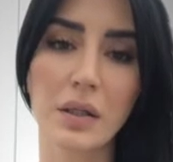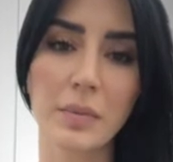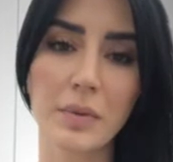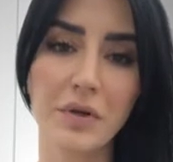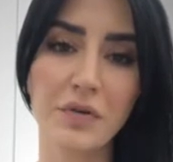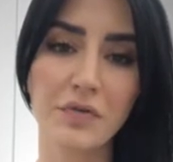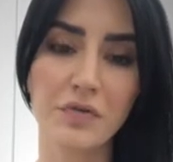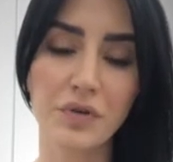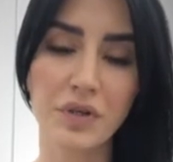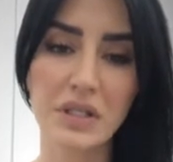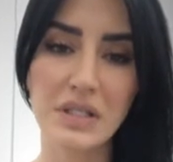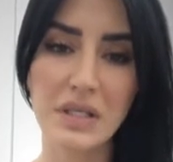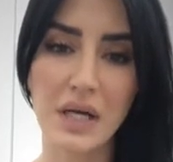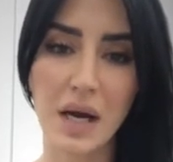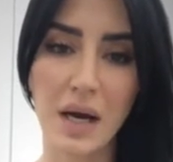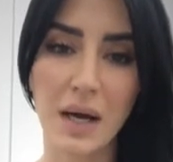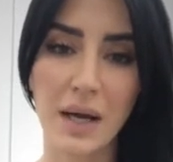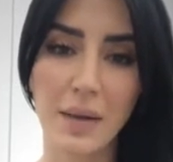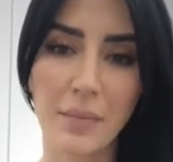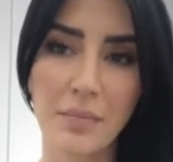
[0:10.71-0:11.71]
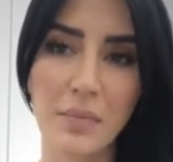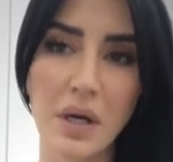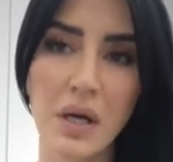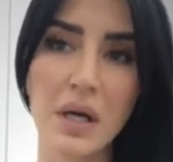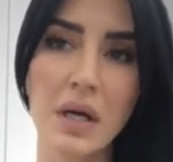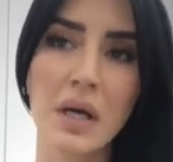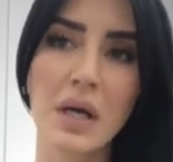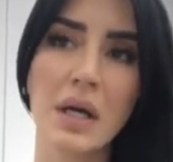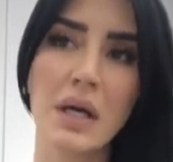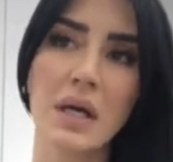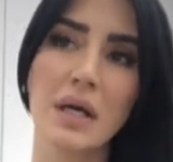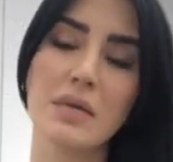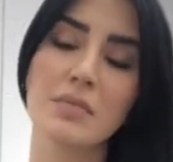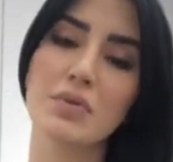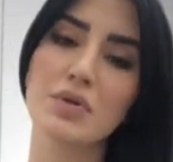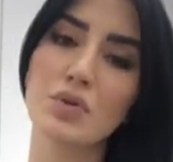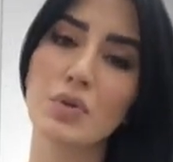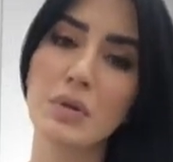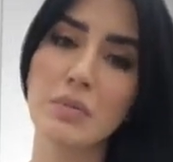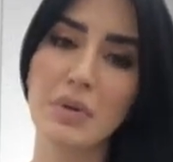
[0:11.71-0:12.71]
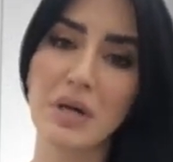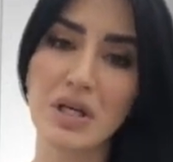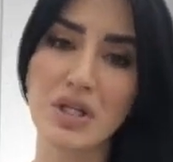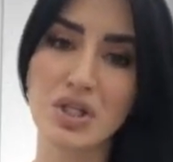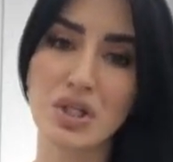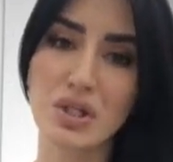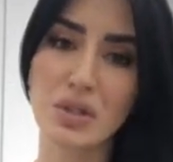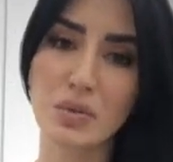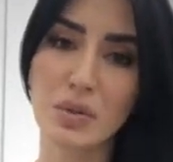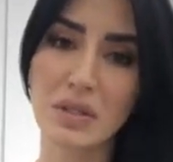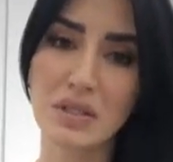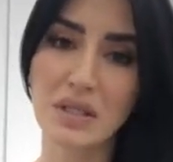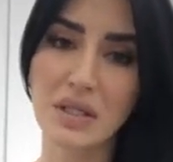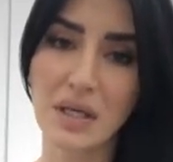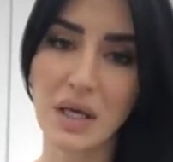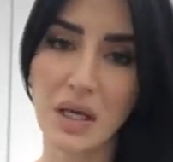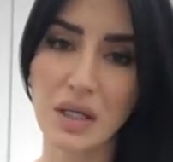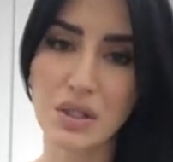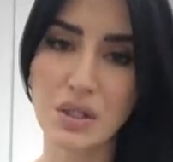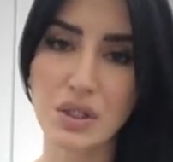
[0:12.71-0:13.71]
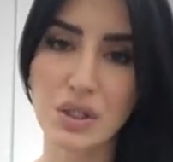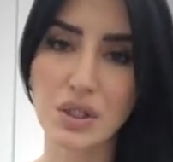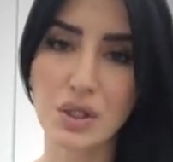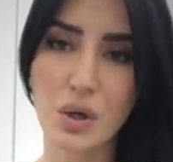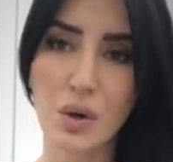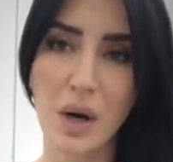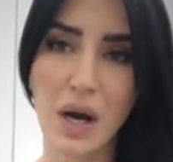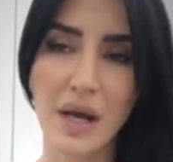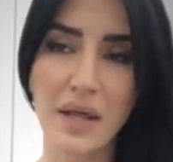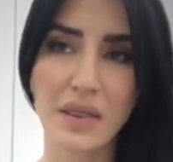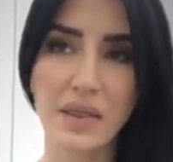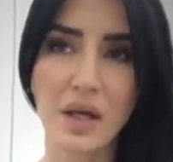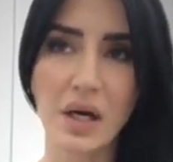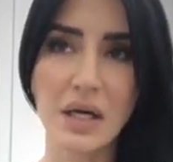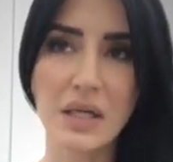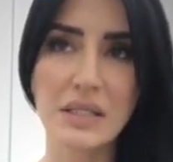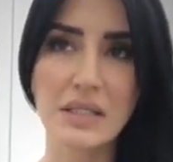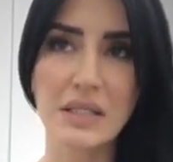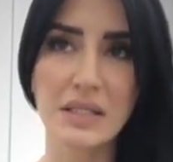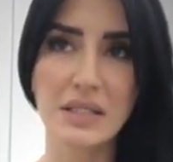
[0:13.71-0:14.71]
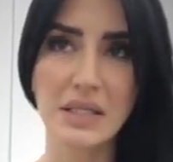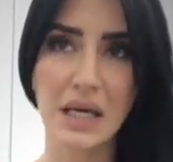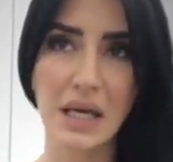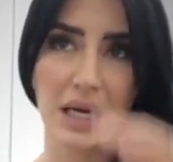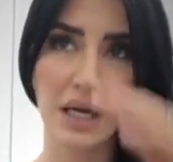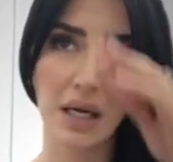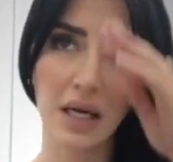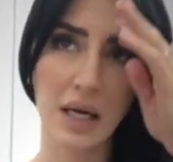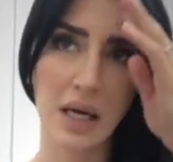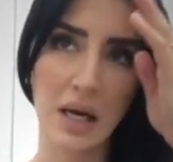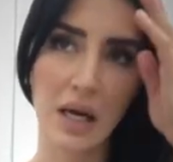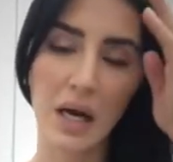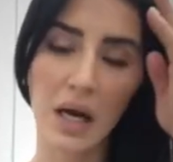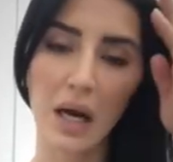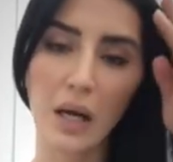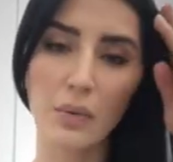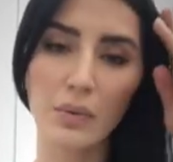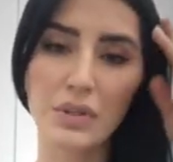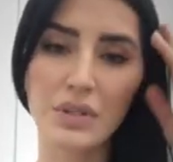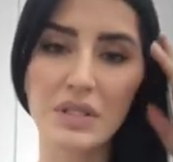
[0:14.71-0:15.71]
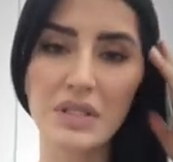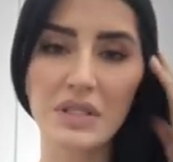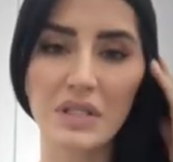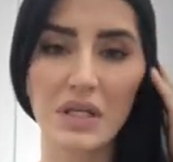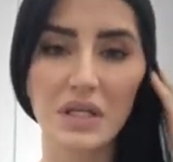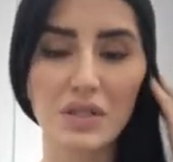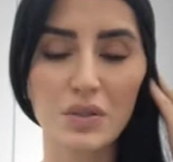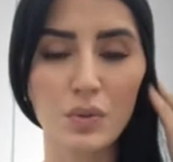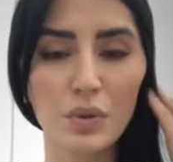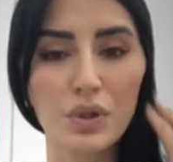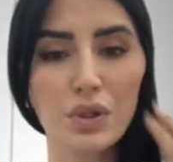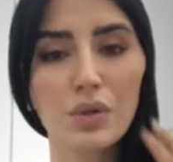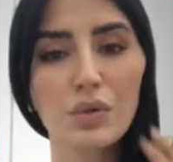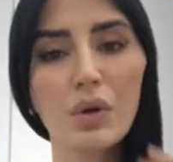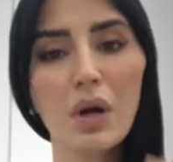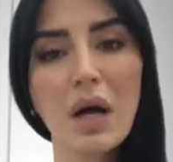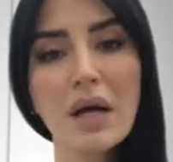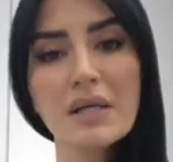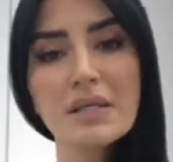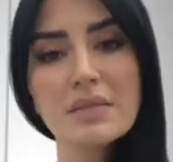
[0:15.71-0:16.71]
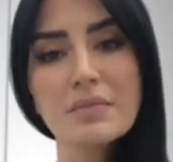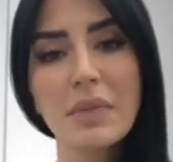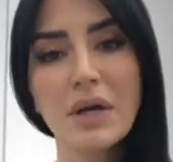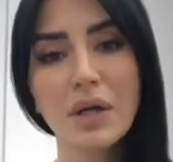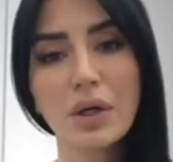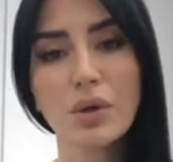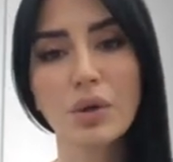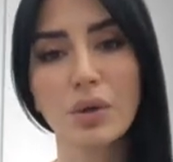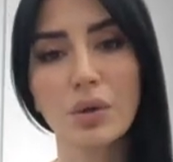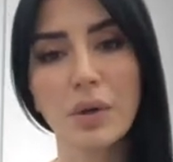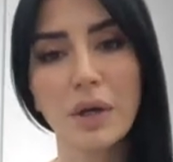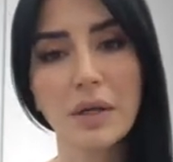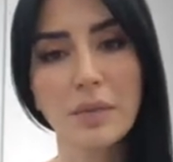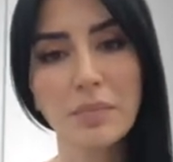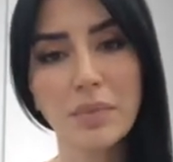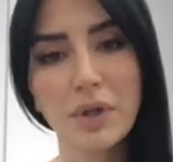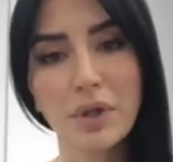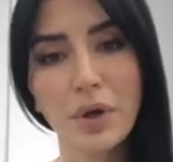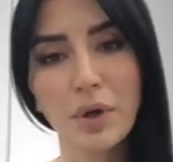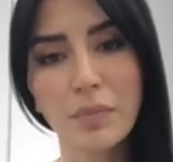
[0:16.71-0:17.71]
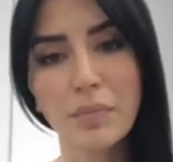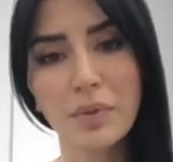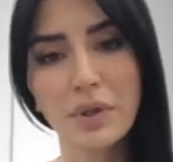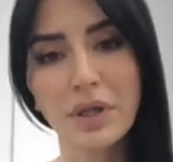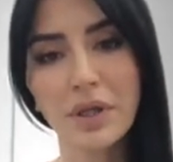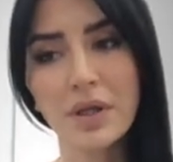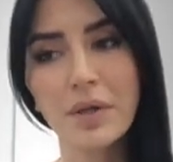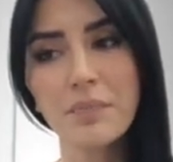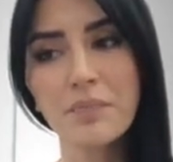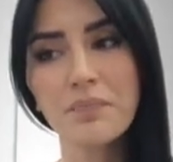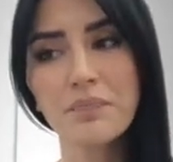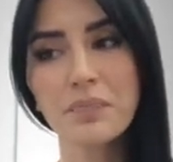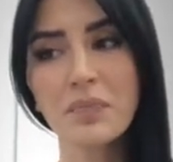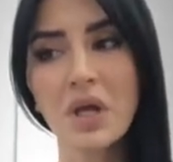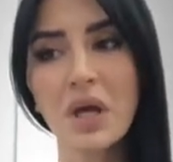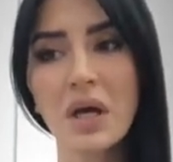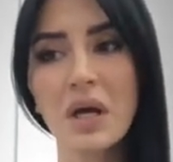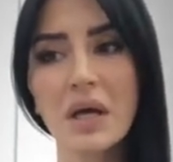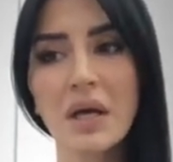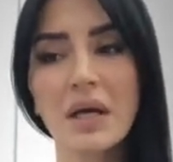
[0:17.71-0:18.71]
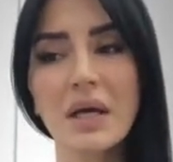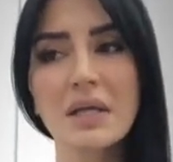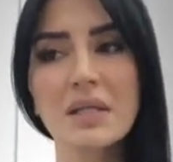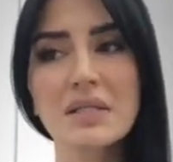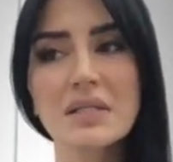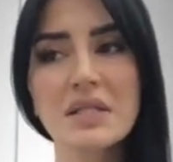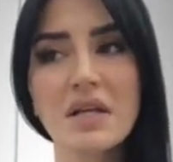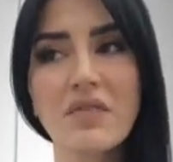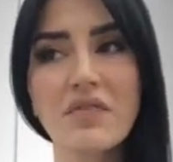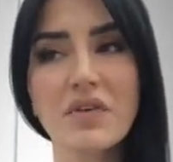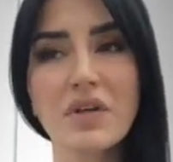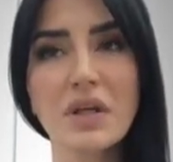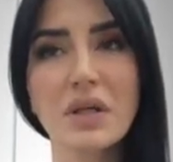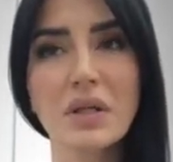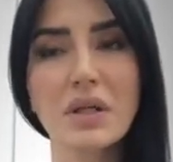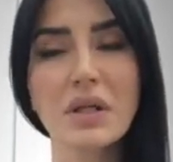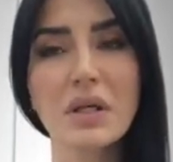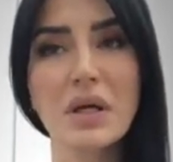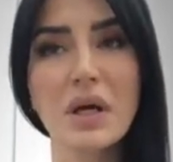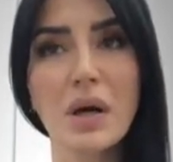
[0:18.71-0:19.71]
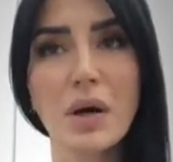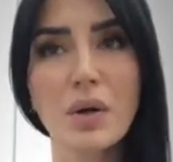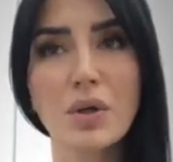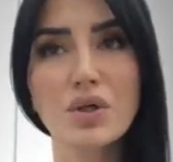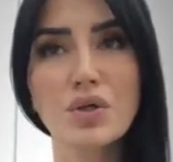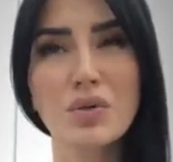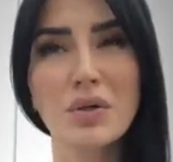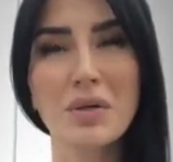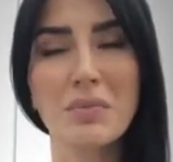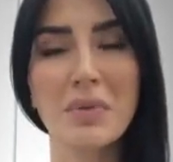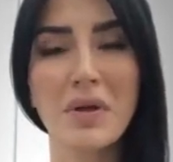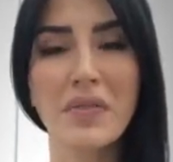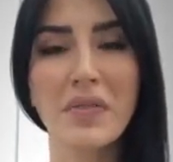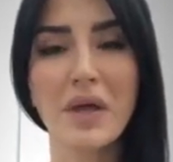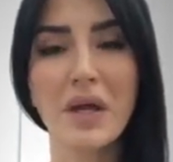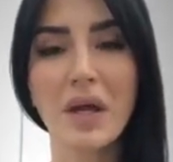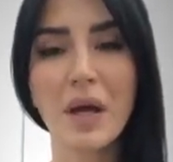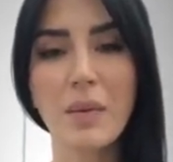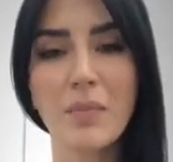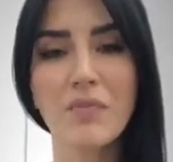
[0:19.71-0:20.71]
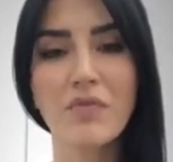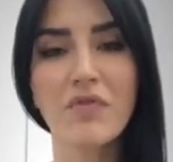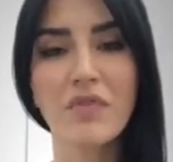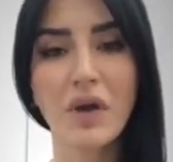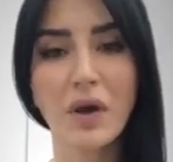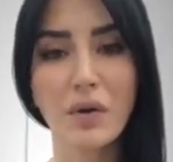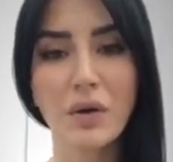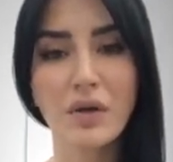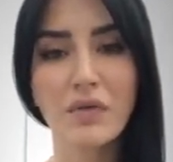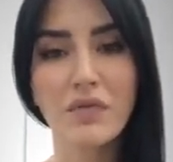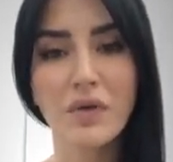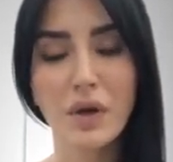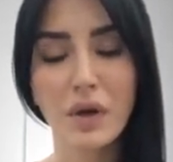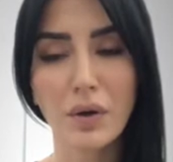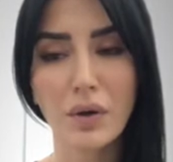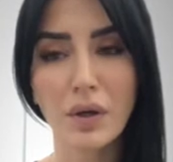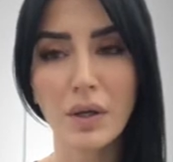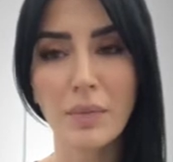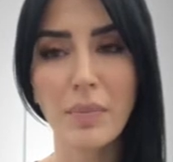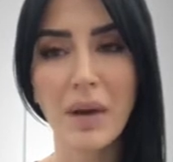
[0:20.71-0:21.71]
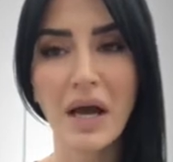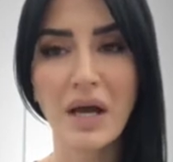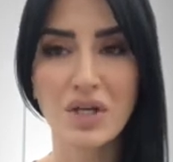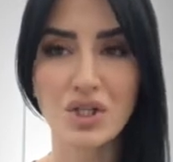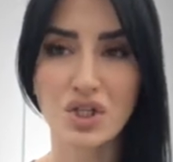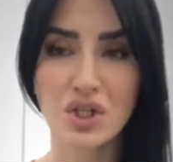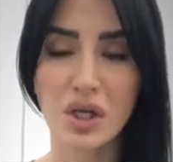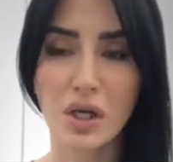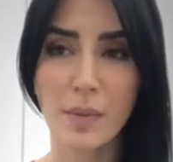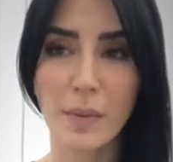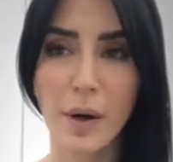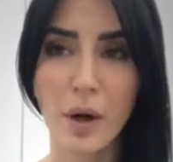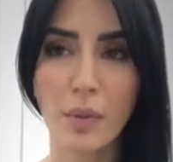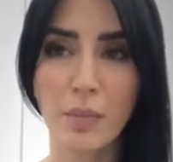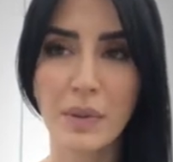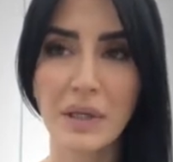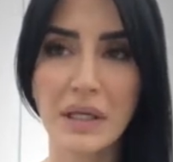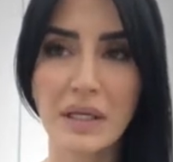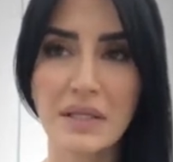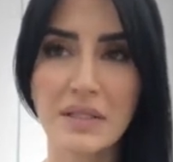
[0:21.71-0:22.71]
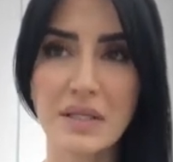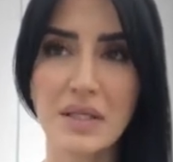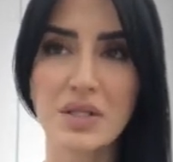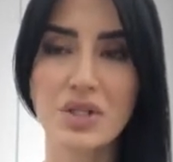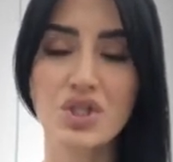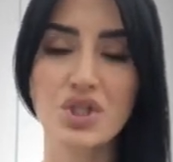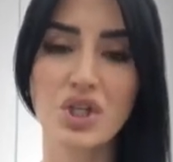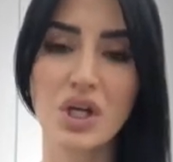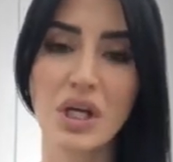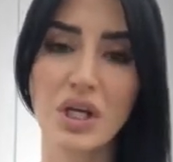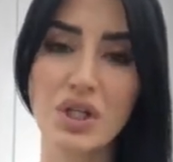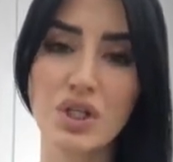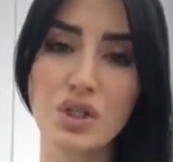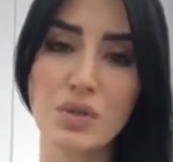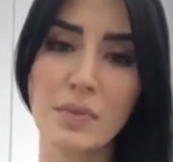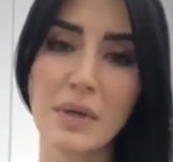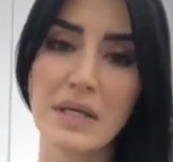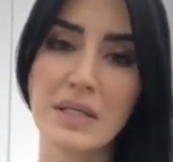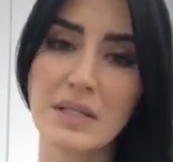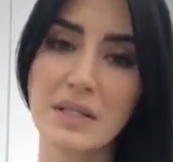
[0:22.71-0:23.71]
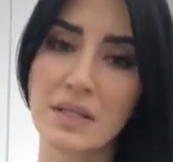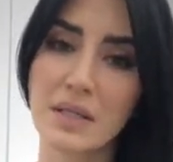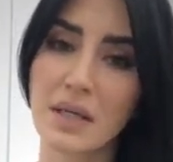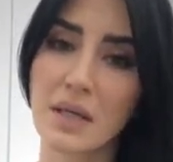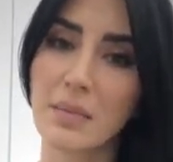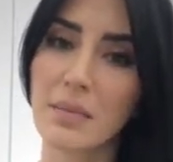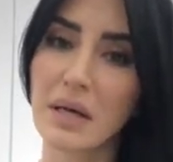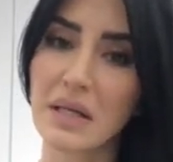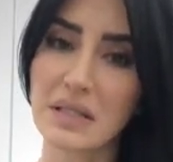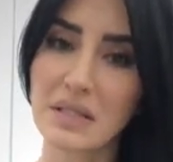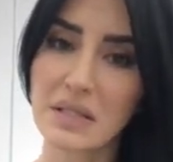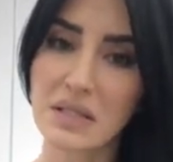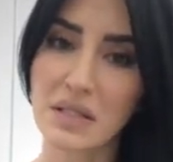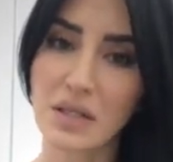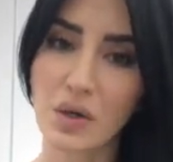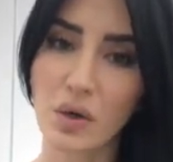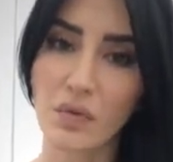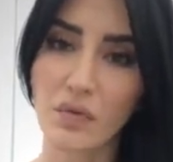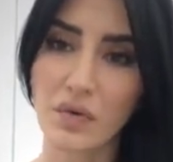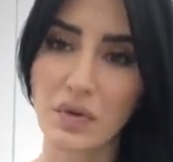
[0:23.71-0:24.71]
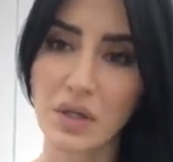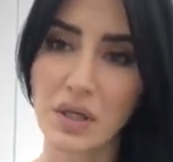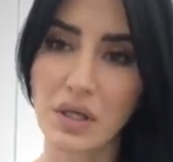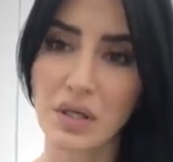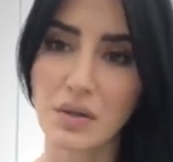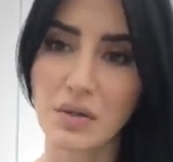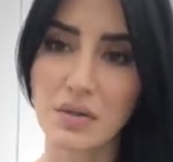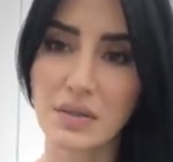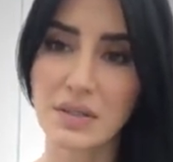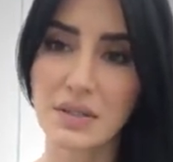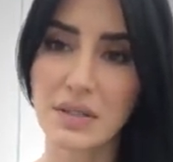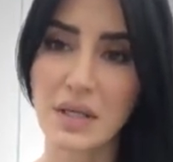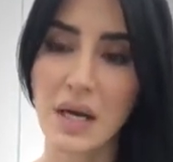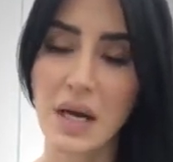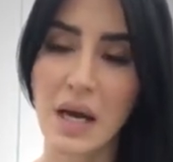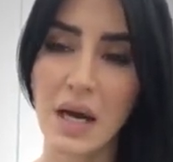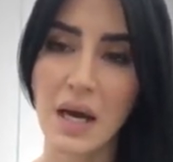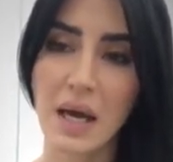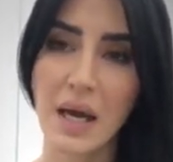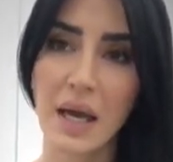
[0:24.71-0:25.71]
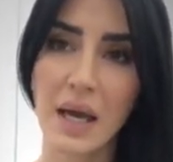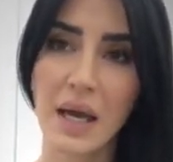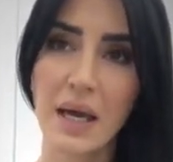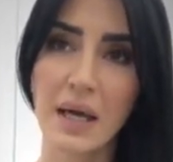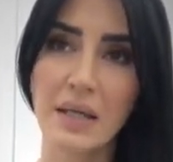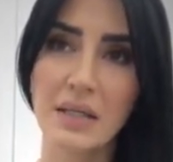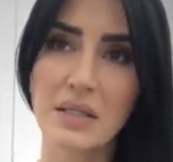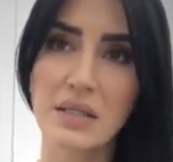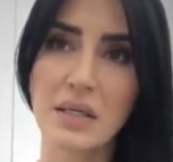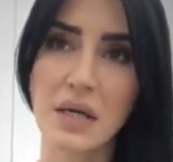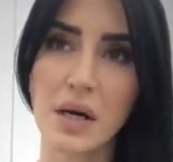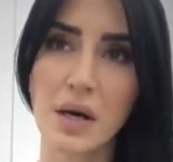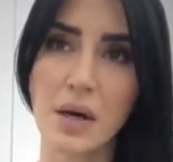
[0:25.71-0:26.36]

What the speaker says: bit of free time in between patients once again, so I thought today I would discuss with you guys medical grade PRP. It's definitely a treatment that I'm very, very passionate about because it's changed my skin immensely over the years. And